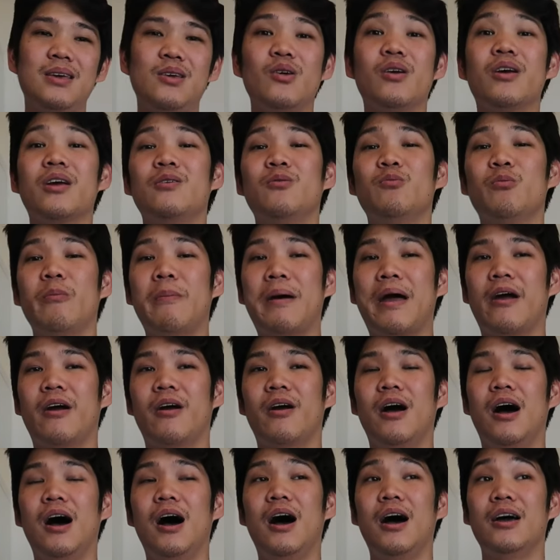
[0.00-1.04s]
you can
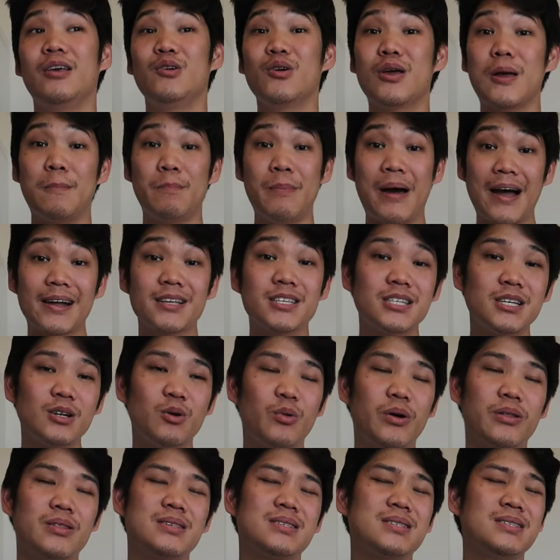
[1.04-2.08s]
match it
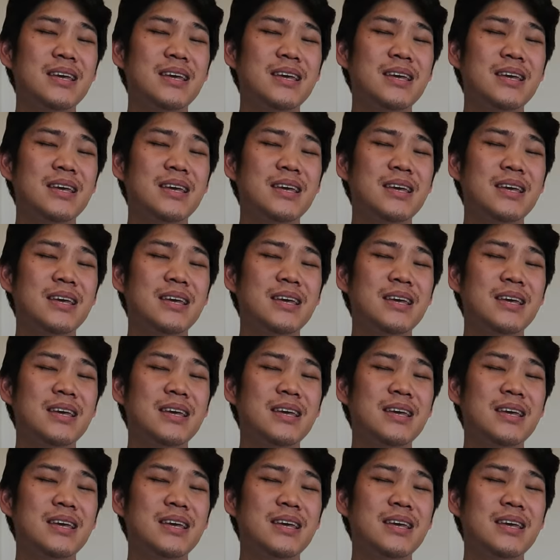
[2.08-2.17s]
with